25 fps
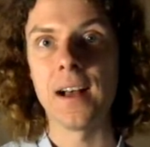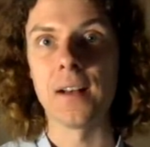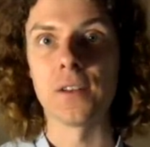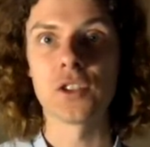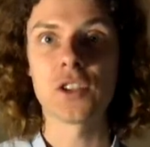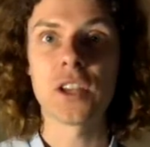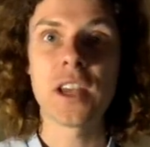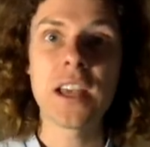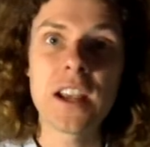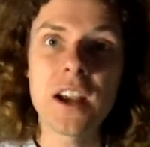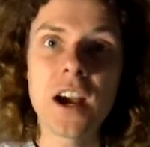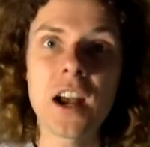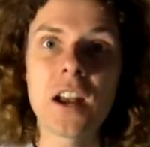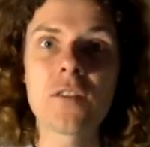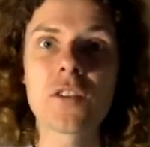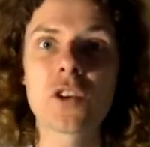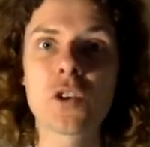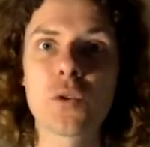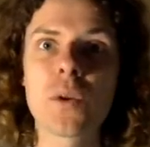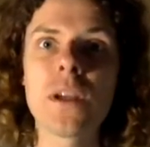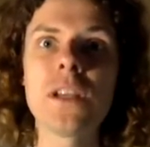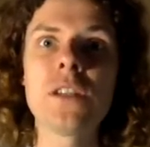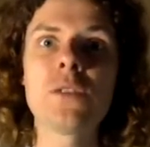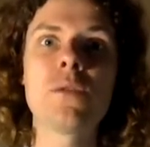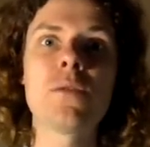So he kind of
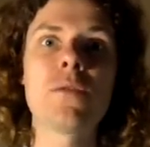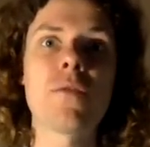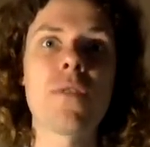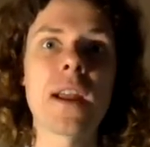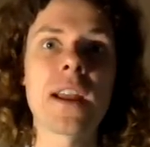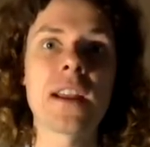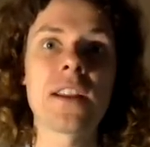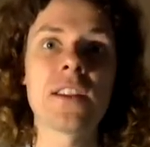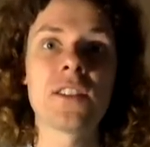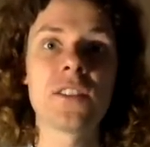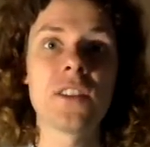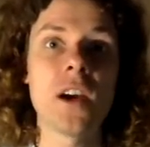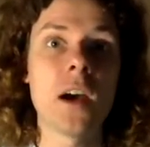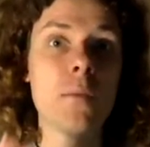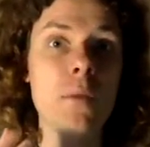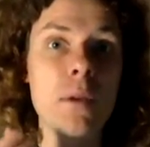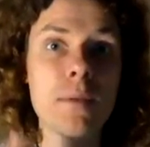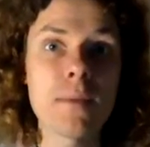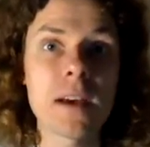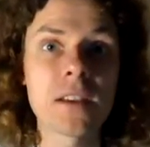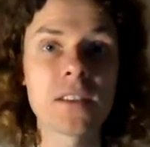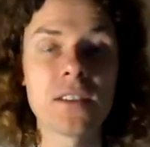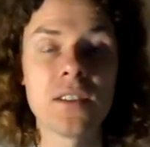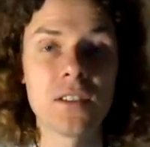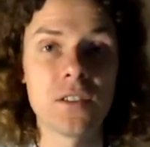agrees with Frankenstein, we
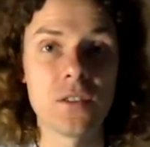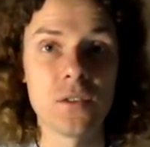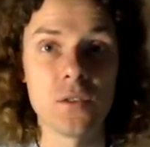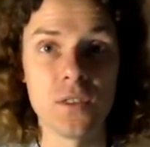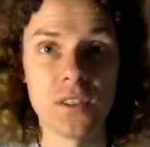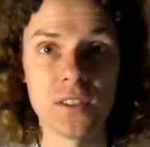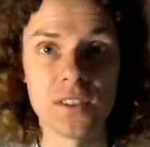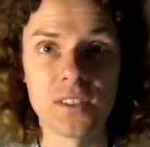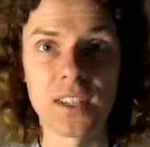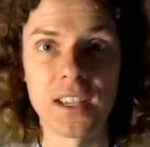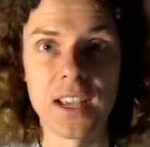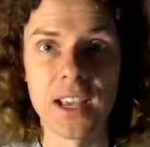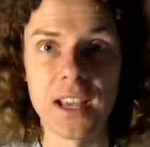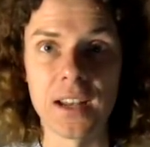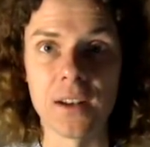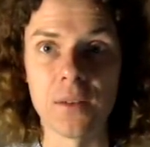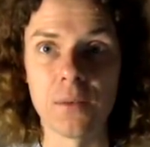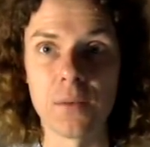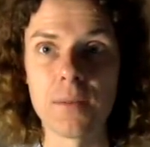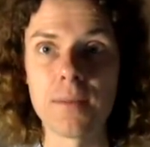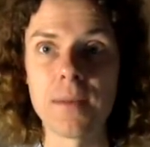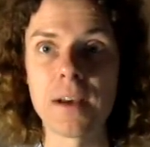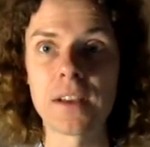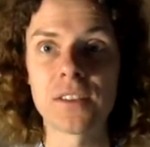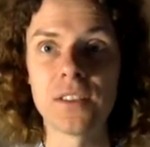mustn't do this again.
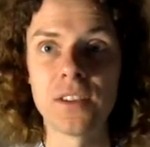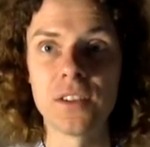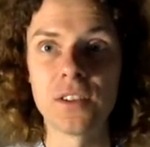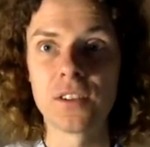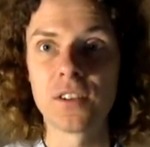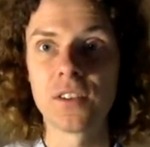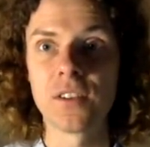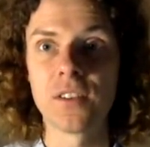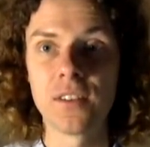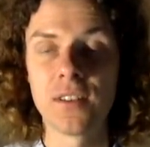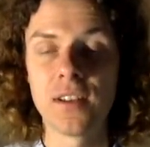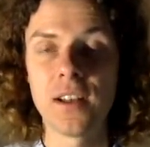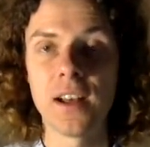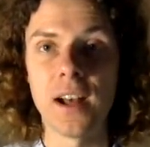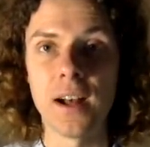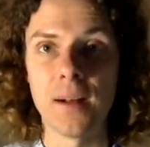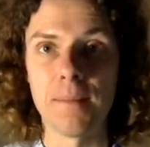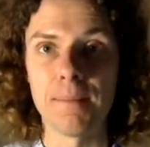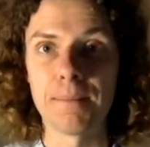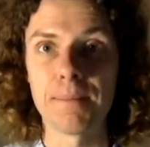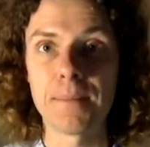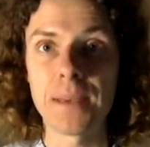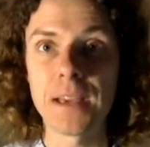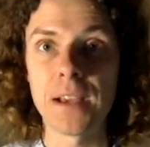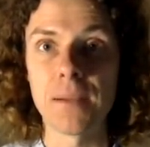We mustn't
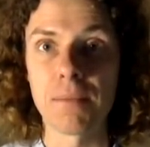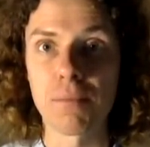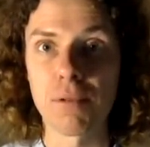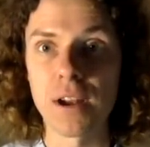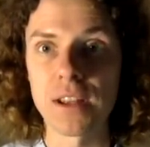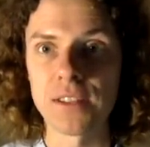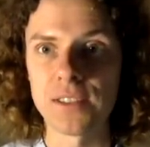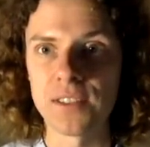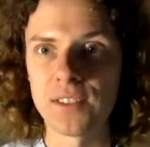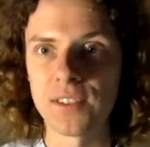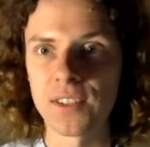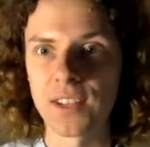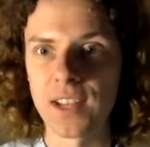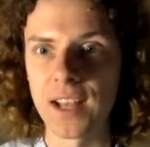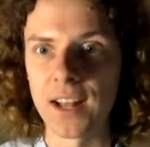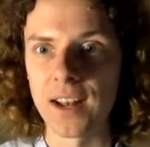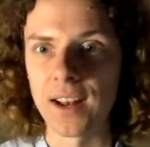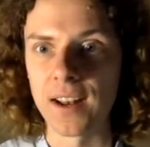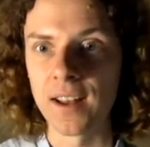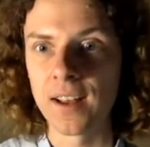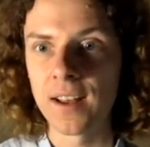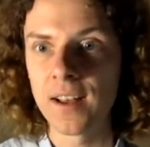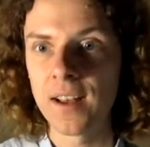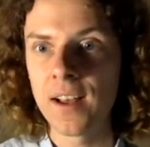be oppressors again.